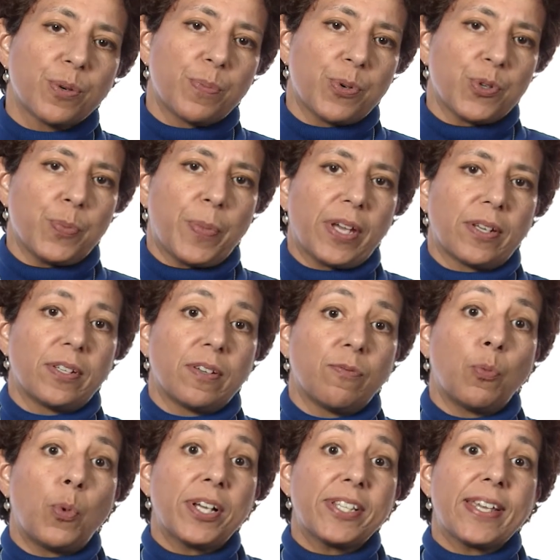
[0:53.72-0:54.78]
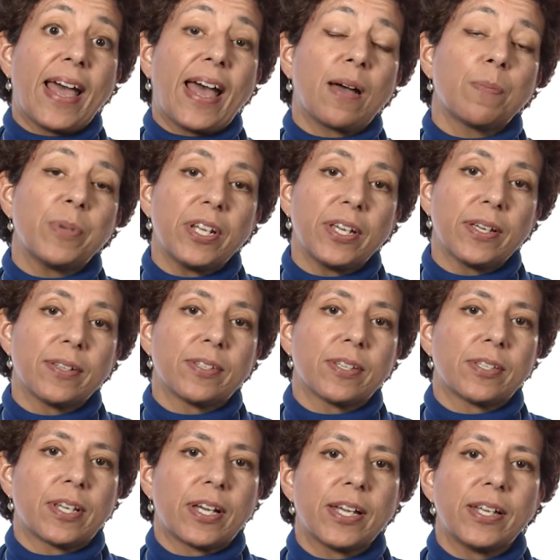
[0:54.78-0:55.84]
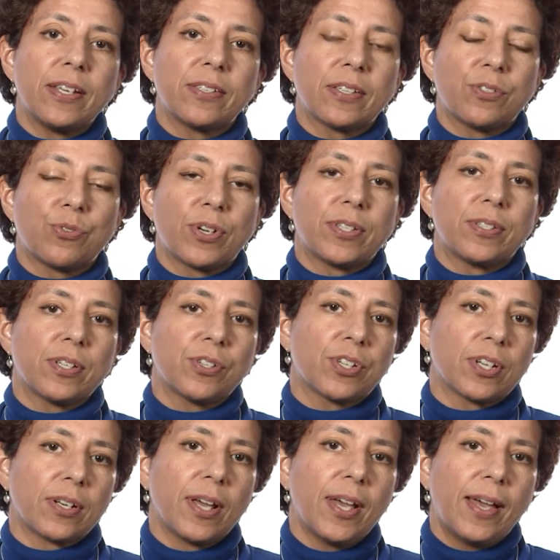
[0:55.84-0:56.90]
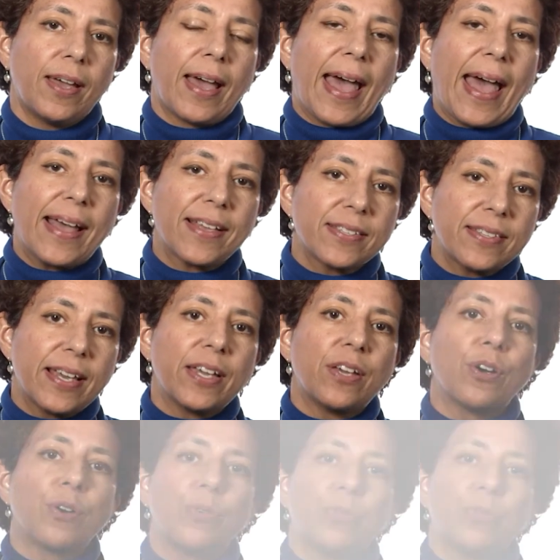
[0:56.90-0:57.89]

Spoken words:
perspective what's happening in societies in transition as they go